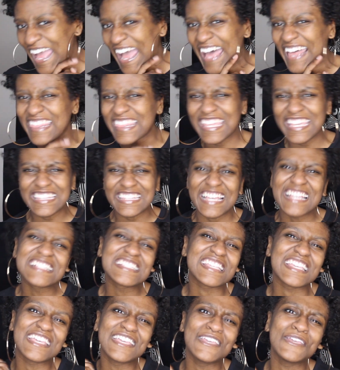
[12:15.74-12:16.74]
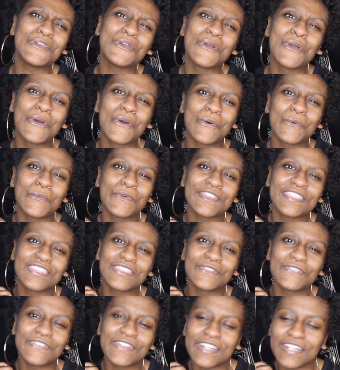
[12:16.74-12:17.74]
I think that's it with
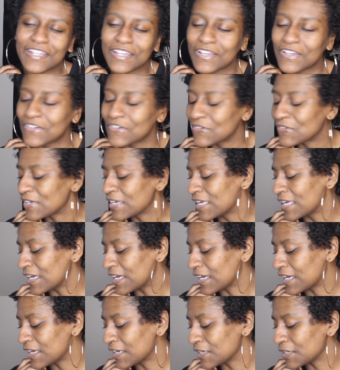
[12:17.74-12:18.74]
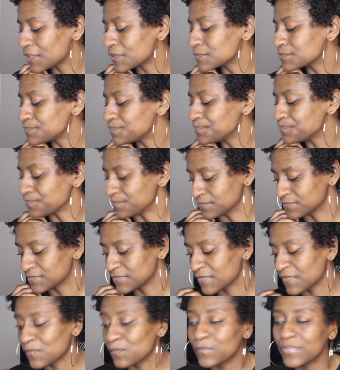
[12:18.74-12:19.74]
the video.
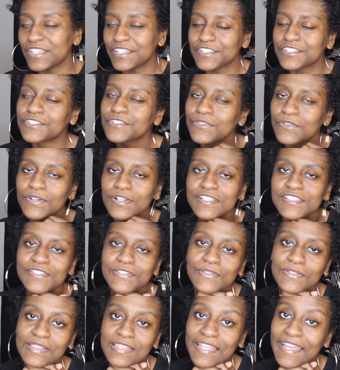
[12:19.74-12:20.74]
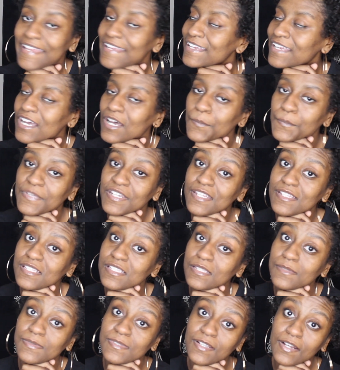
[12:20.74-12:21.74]
Be sure to like, comment, and
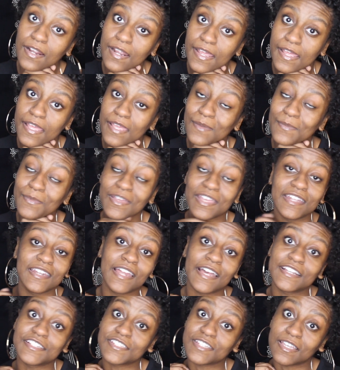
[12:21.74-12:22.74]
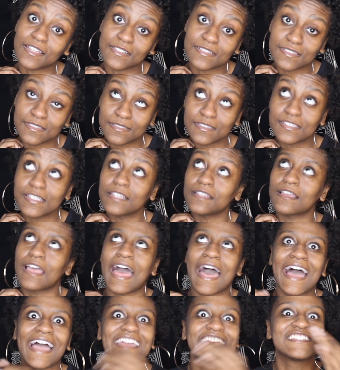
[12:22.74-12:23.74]
subscribe, and I shall
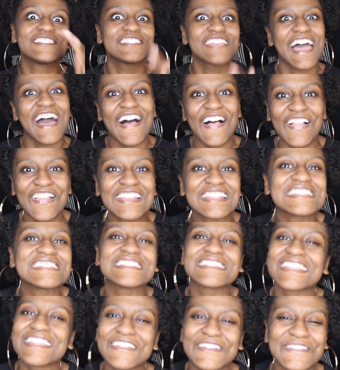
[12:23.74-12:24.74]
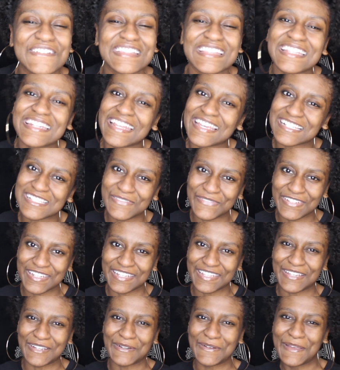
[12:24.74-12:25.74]
see you in the next
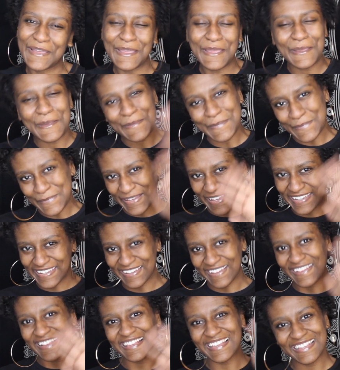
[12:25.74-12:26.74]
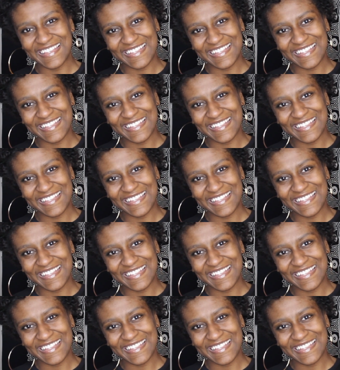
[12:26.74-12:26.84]
video. Bye, y'all.